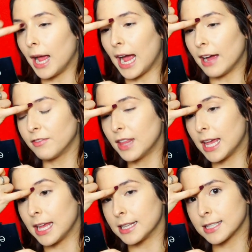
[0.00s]
have
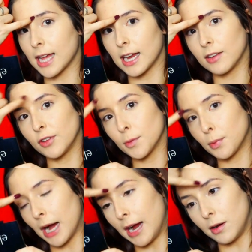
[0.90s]
the inside of your
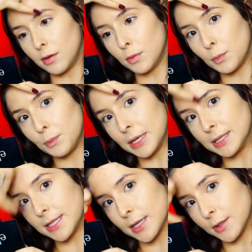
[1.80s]
brow
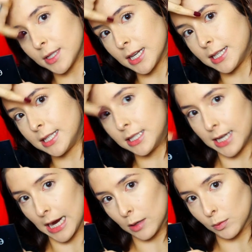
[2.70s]
be tilted
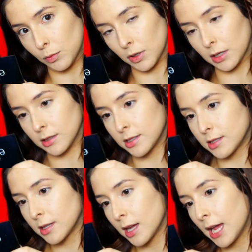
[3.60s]

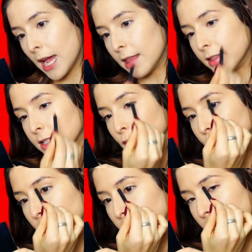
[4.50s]
downwards. And this
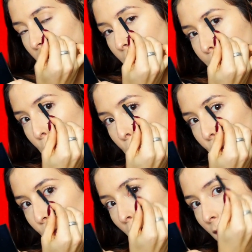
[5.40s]
will really help you
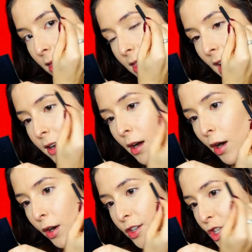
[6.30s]
create that
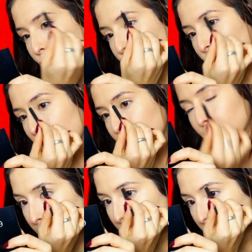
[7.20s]
arch shape.